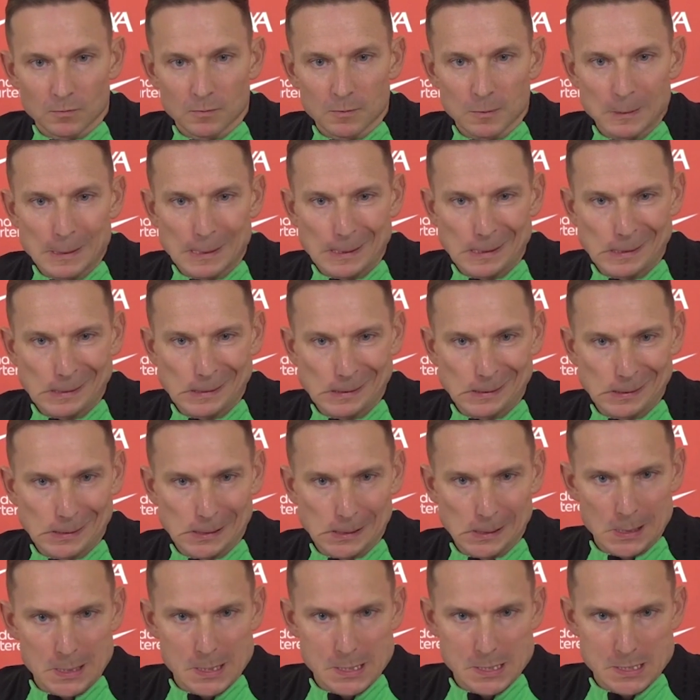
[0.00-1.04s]
uh,
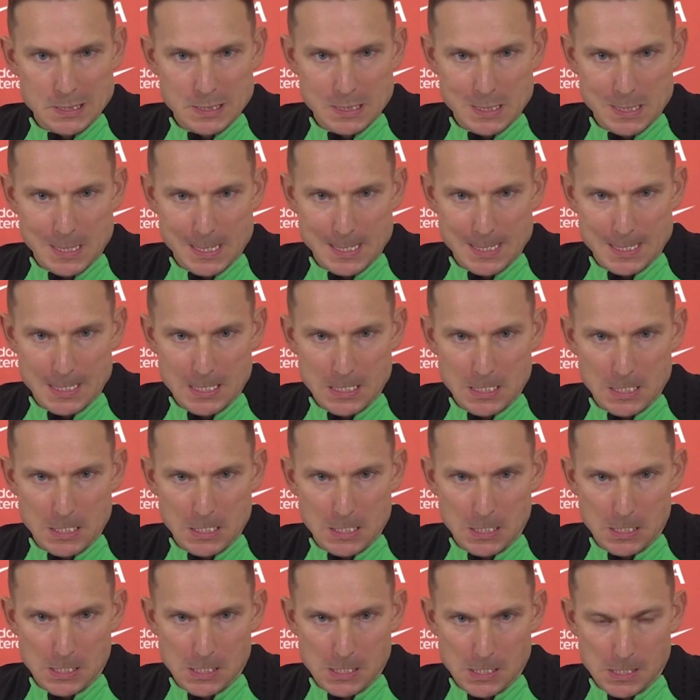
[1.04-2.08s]
and obviously back to
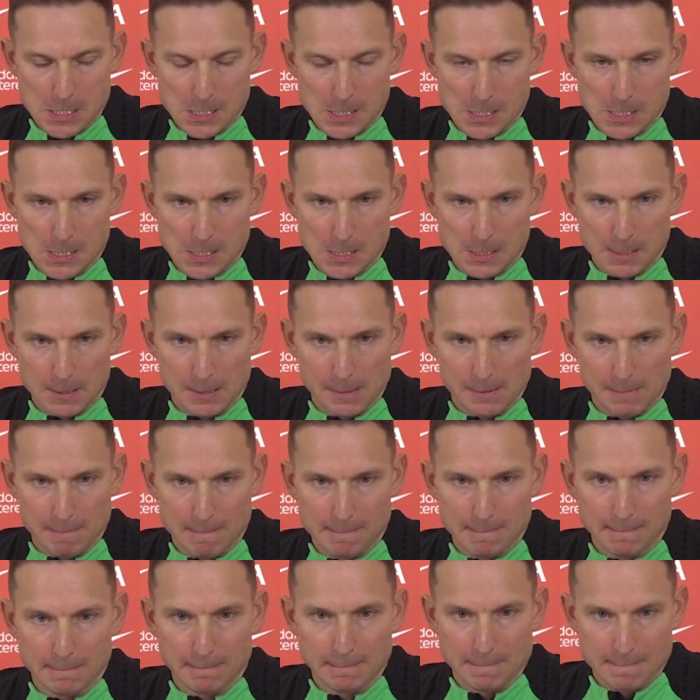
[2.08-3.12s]
League Cup action, I take
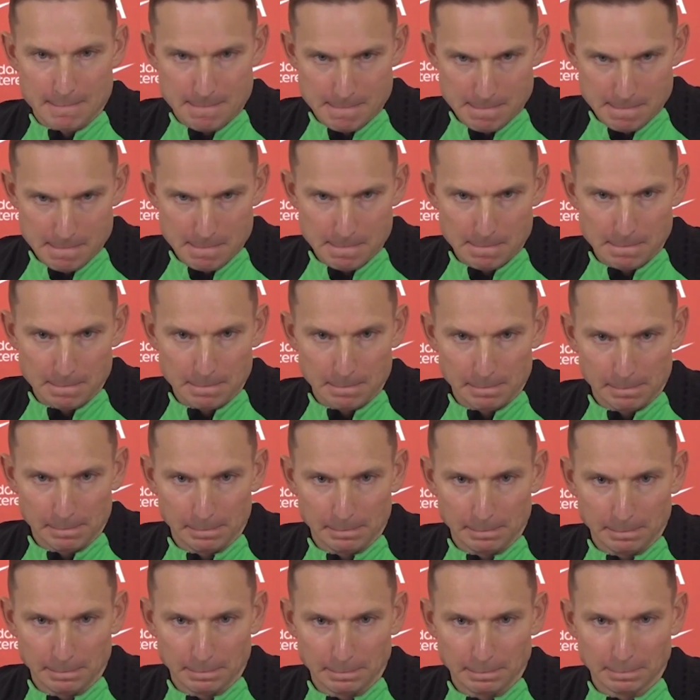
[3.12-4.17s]
it Curtis Jones back
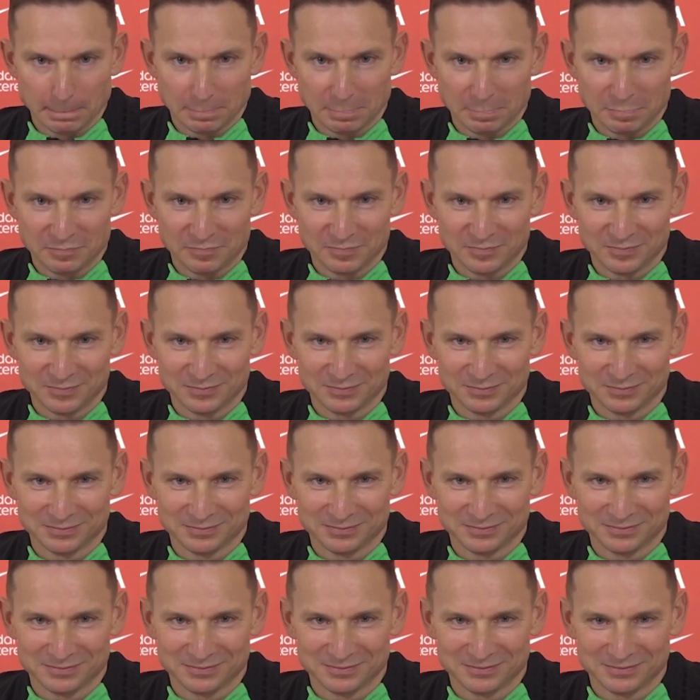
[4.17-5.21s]
after suspension.
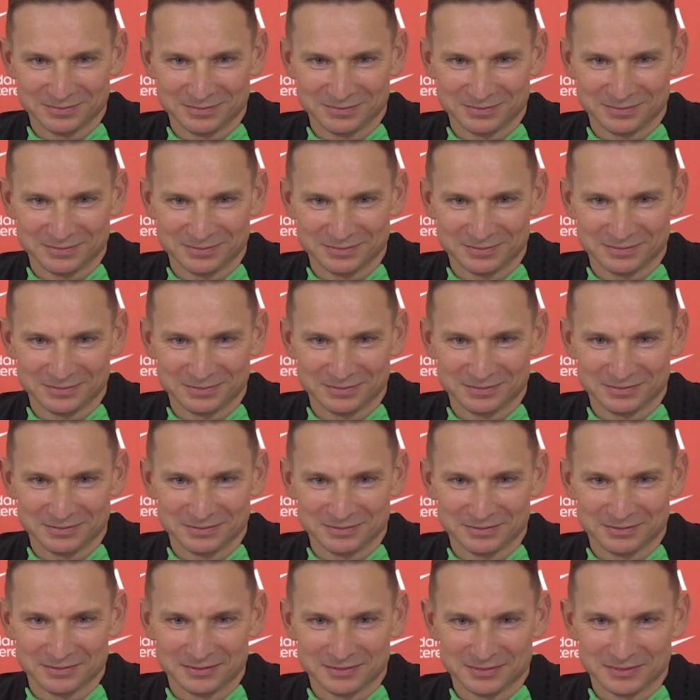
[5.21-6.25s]
Bajcetic, is he
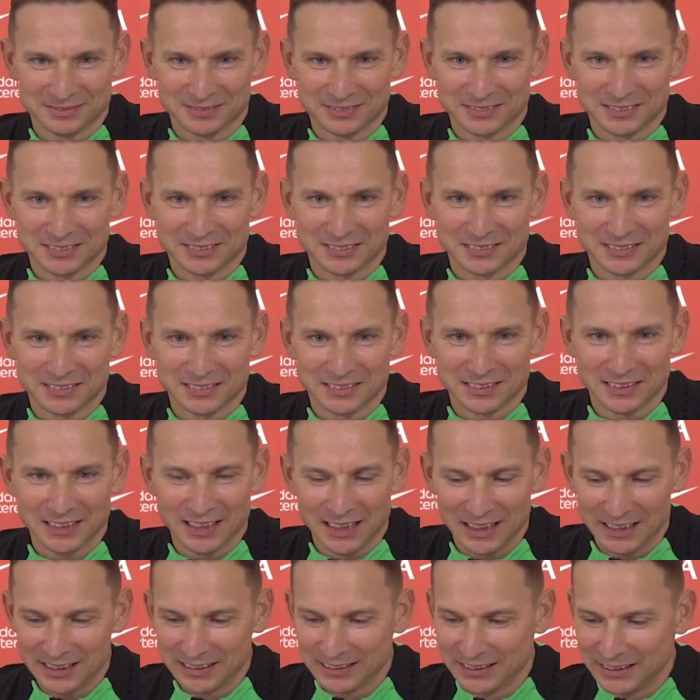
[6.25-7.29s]
available? Thiago?
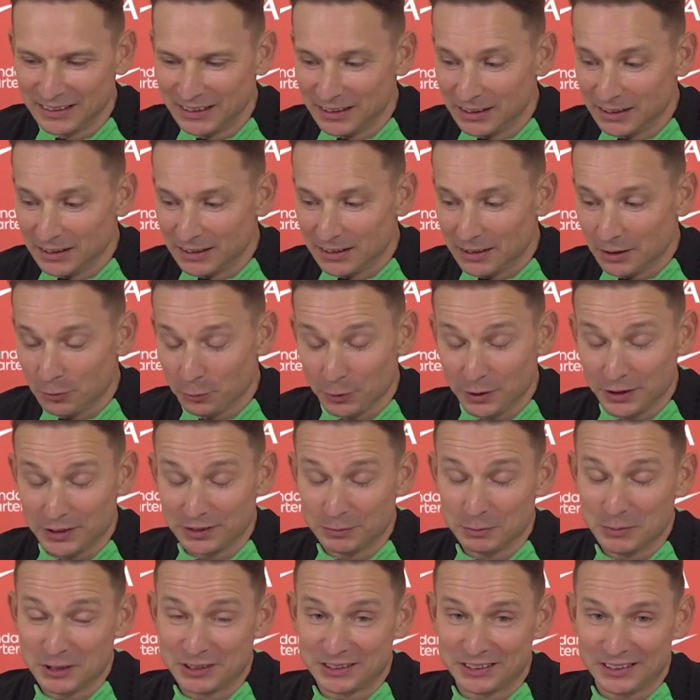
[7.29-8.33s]
Uh, we
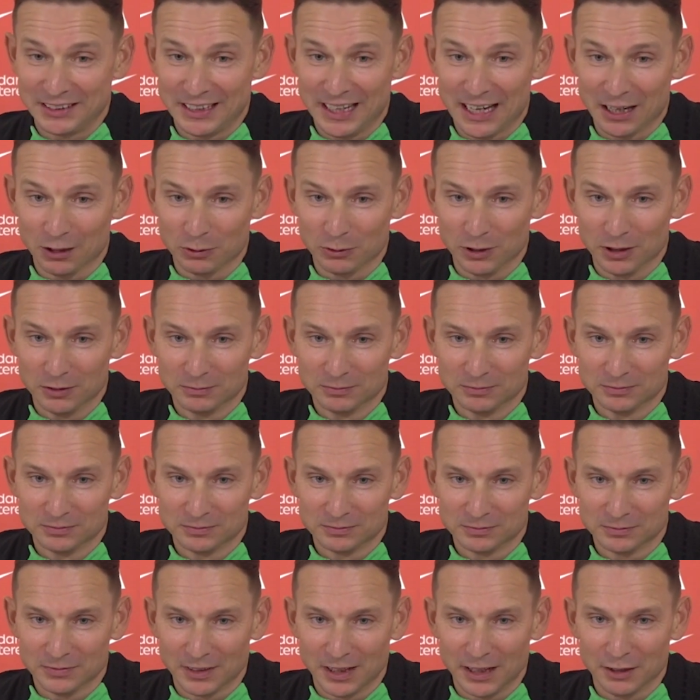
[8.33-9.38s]
missed the I
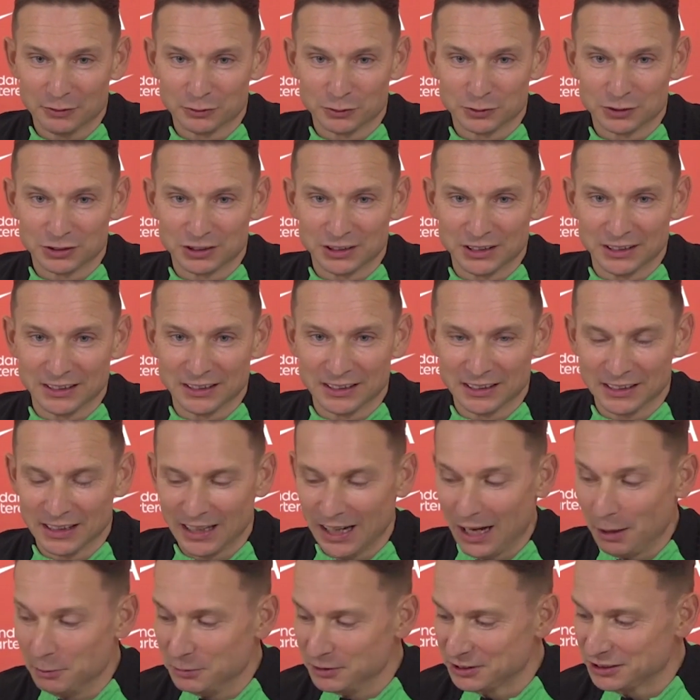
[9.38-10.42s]
have to say.
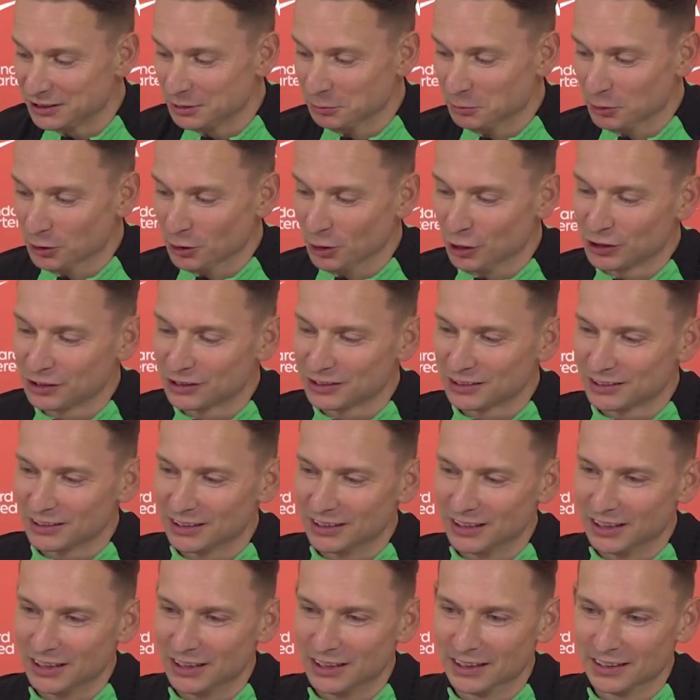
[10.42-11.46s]
Uh, I miss him a lot.
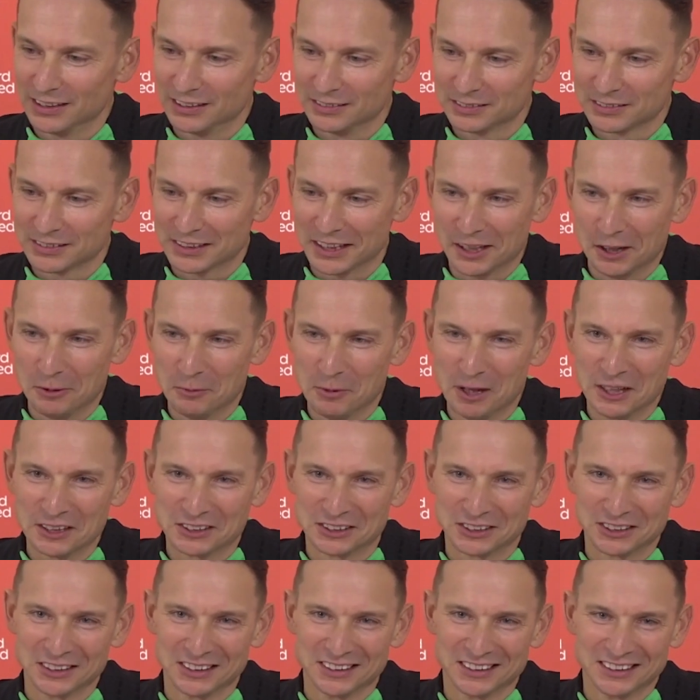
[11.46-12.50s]
Uh, can you
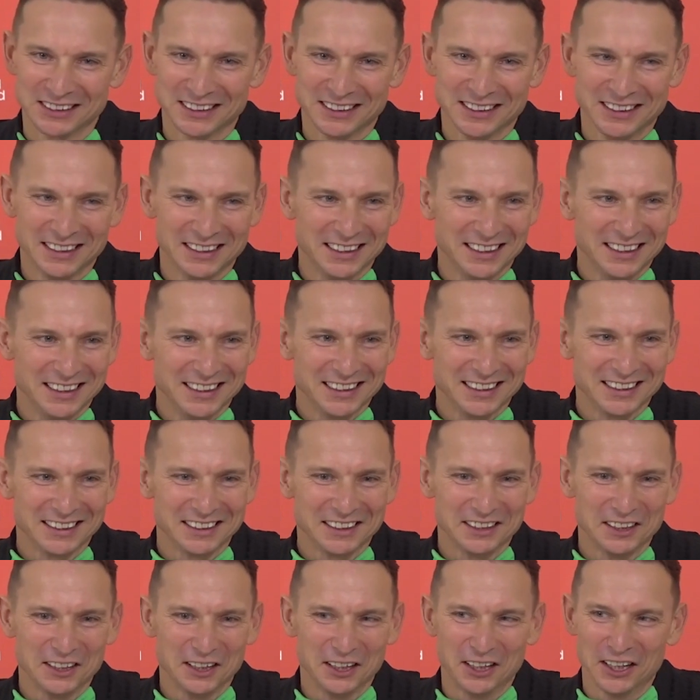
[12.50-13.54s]
imagine
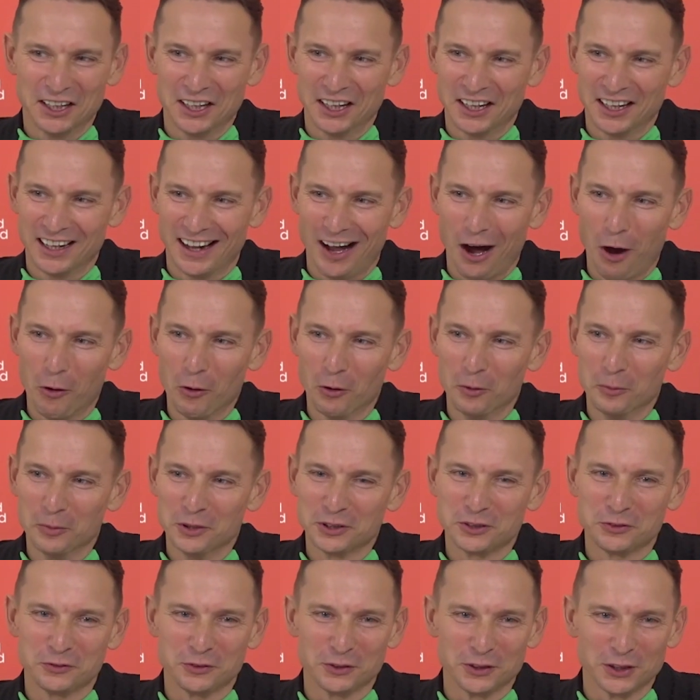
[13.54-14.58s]
uh, our
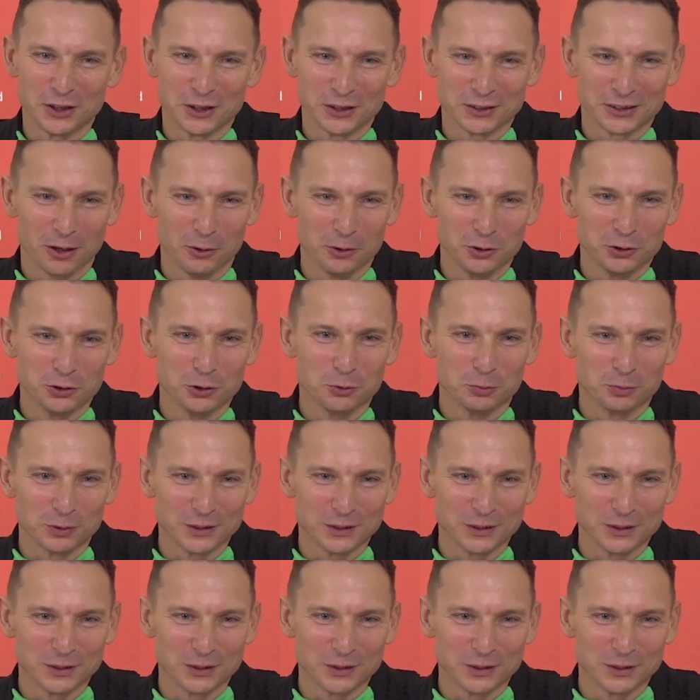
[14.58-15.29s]
midfield, our new